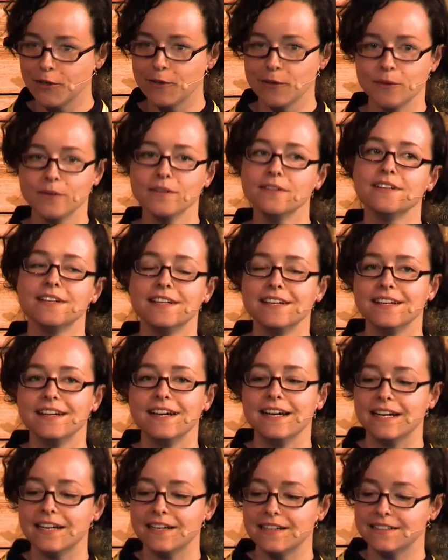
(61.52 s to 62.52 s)
know
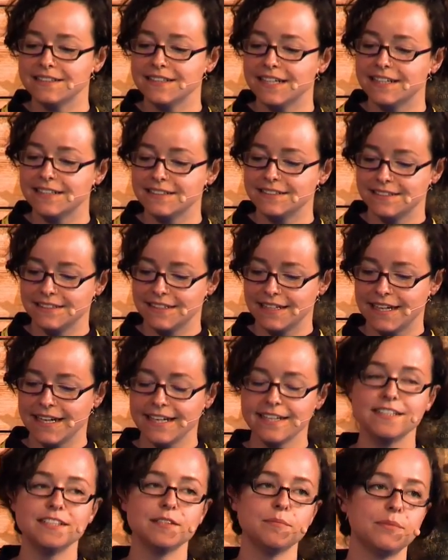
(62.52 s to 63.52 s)
that
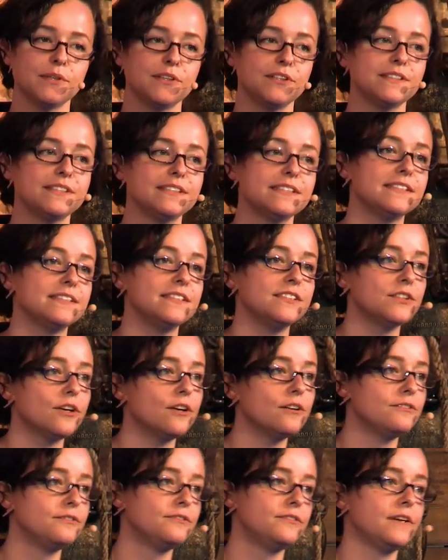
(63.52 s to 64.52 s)
80%
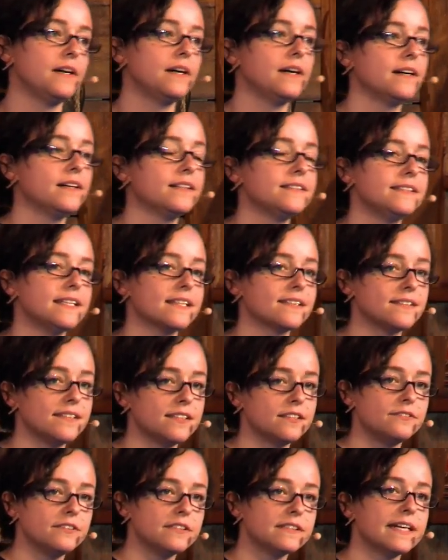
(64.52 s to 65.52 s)
of
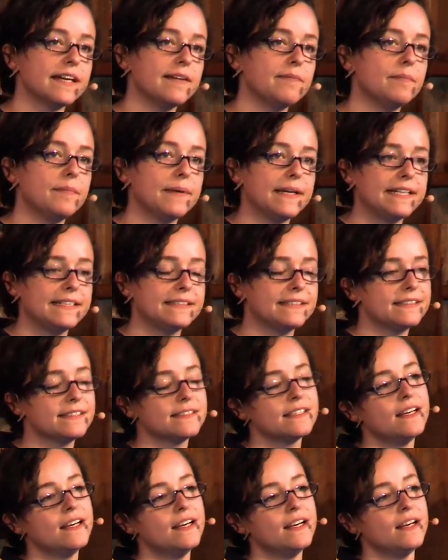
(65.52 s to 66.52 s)
successful
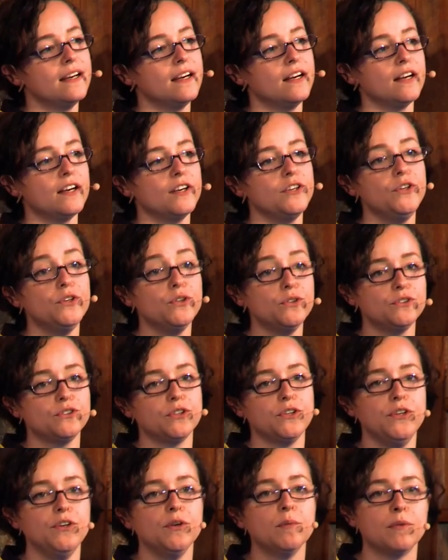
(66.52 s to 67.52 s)
campaigns
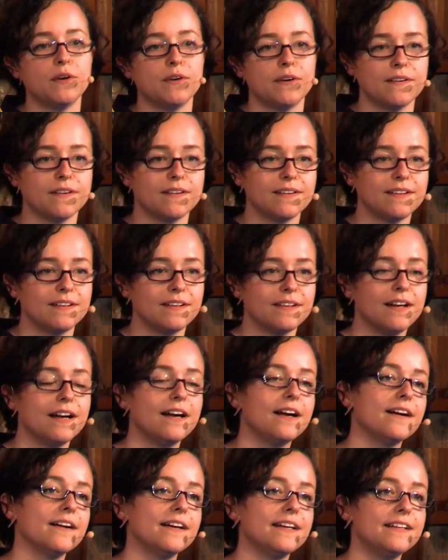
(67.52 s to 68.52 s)
use humor
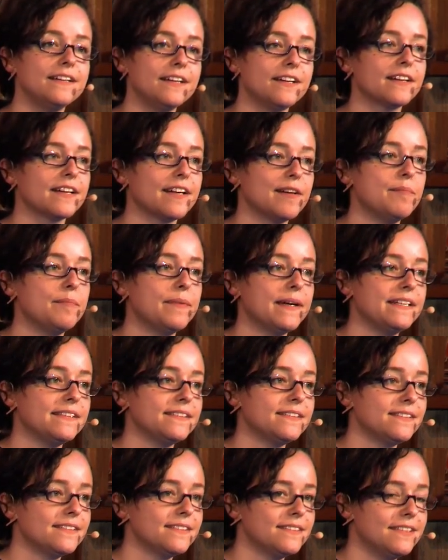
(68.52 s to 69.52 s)
in their
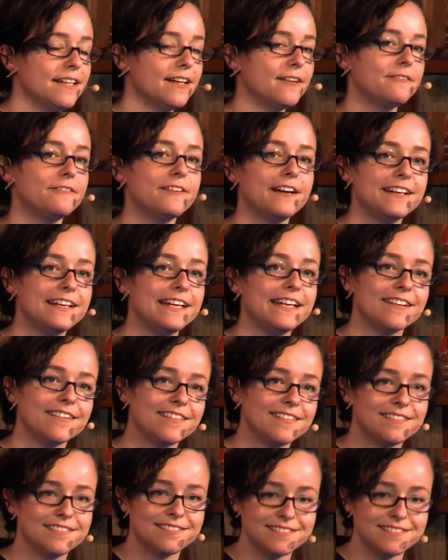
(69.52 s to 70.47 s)
campaigns? They are funny.